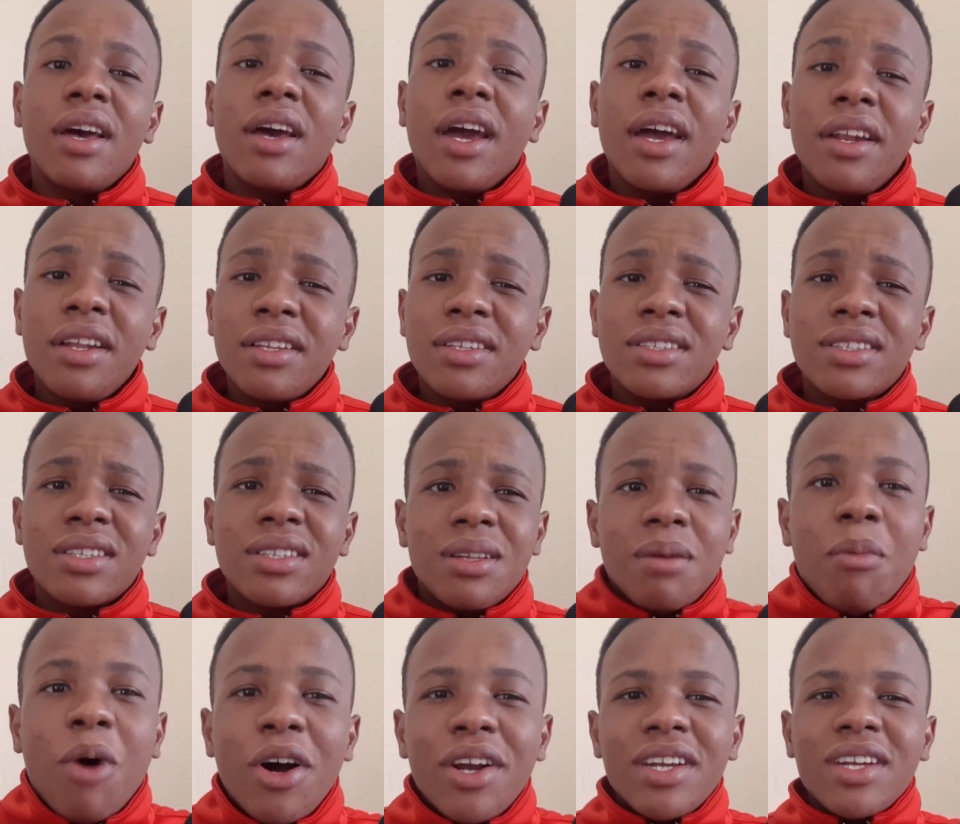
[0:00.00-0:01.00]
And it's
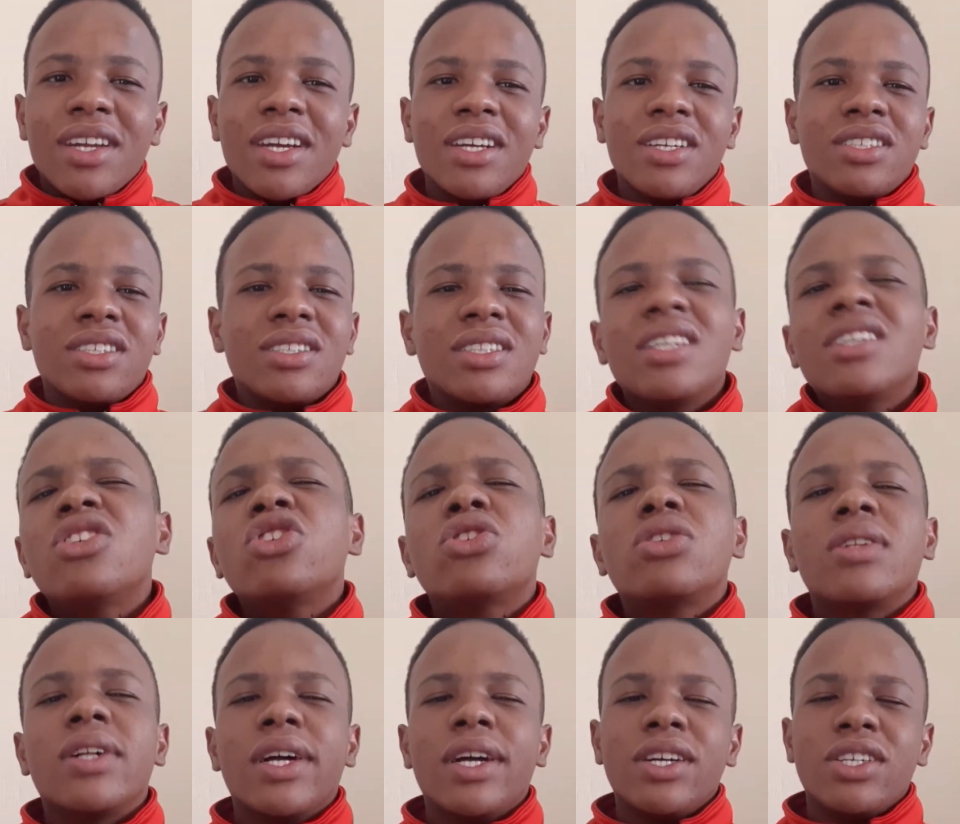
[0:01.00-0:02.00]
the modern age,
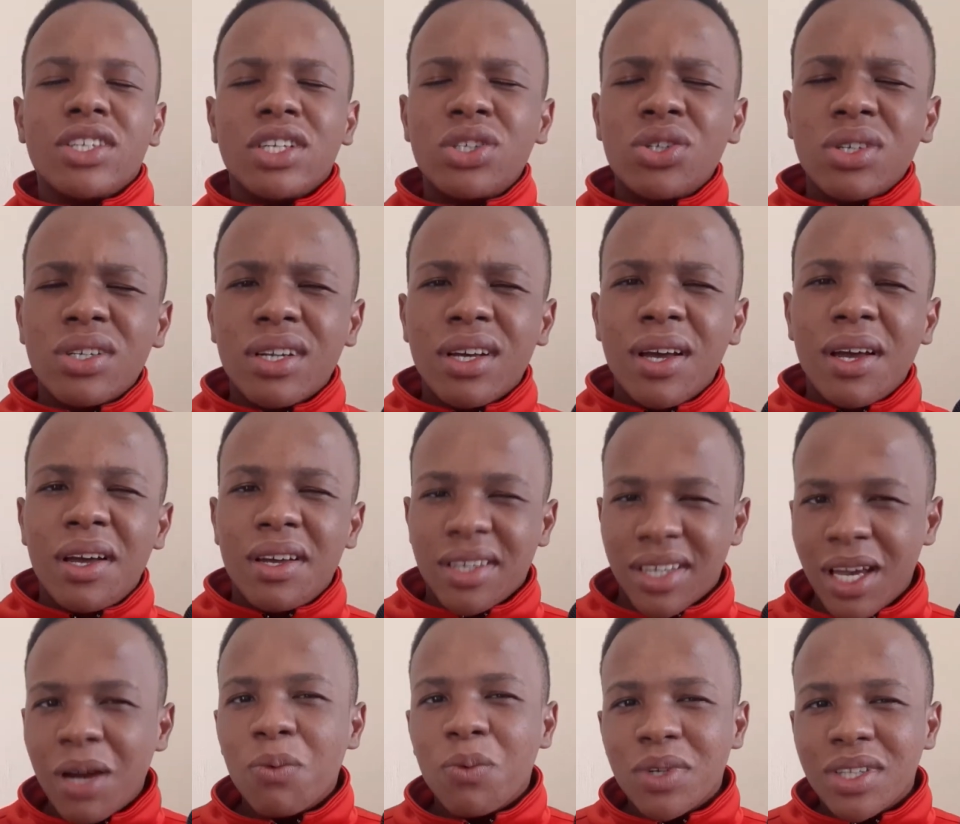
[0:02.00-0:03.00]
digital age. You should
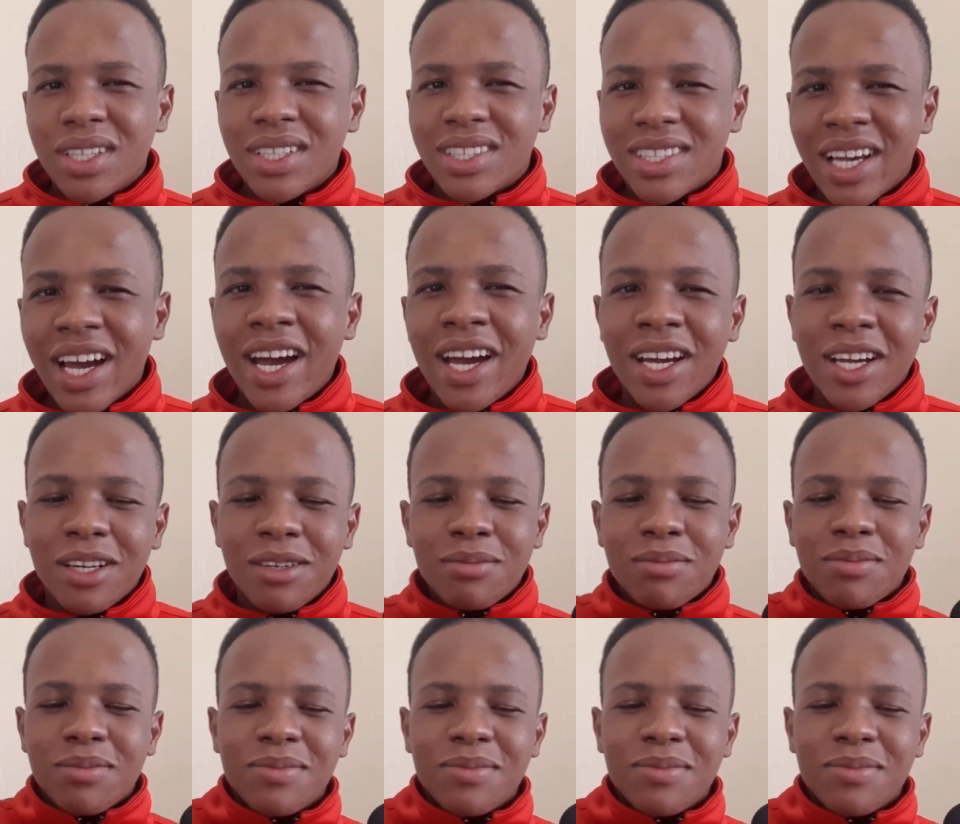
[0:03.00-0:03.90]
get with the time.